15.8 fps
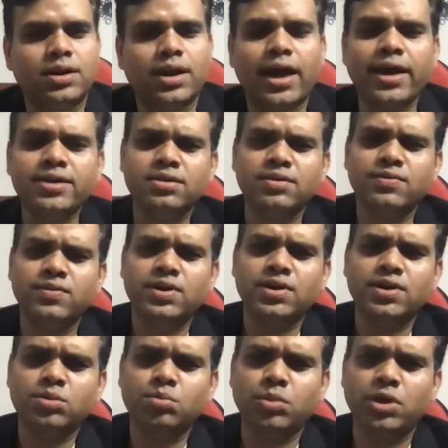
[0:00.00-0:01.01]
Tax
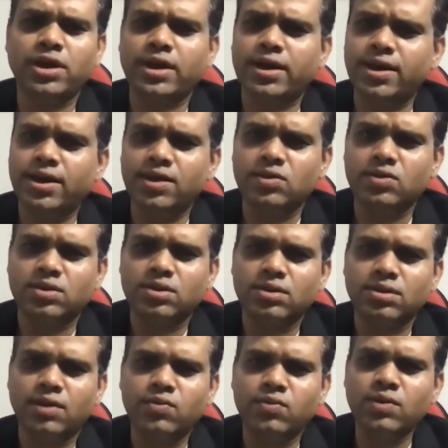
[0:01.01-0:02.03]
evaders make headlines.
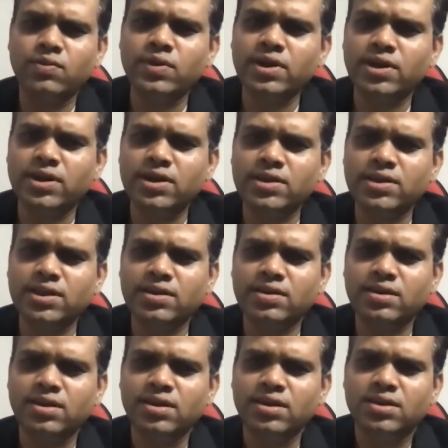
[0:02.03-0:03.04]
Have you ever heard
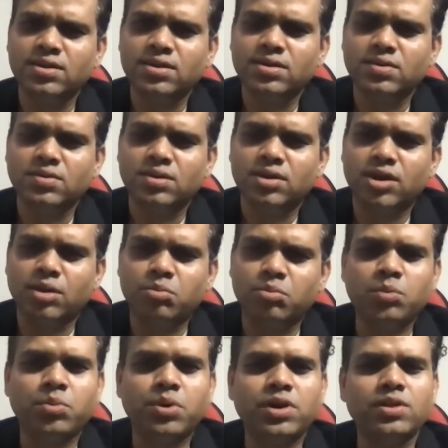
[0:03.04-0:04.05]
that
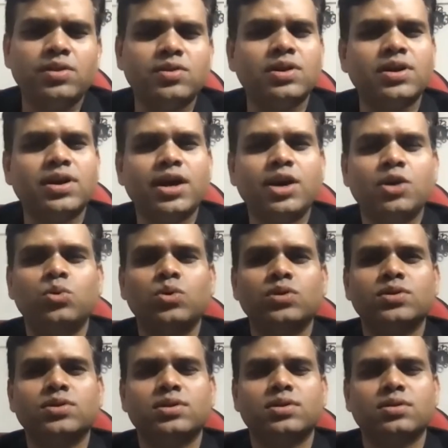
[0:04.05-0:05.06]
Ramanpreet is a guy who
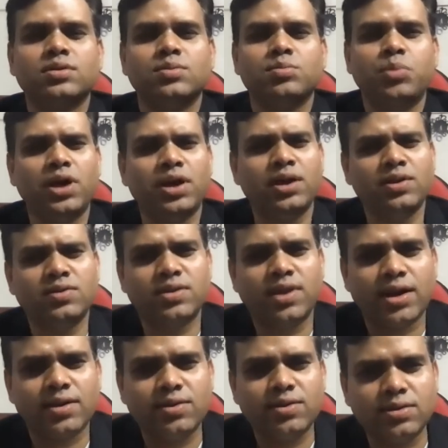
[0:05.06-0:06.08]
is paying his
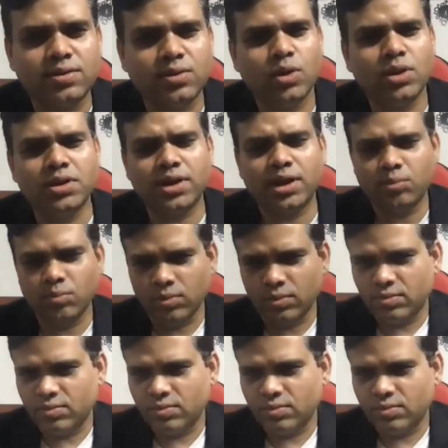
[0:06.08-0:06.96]
taxes all the time?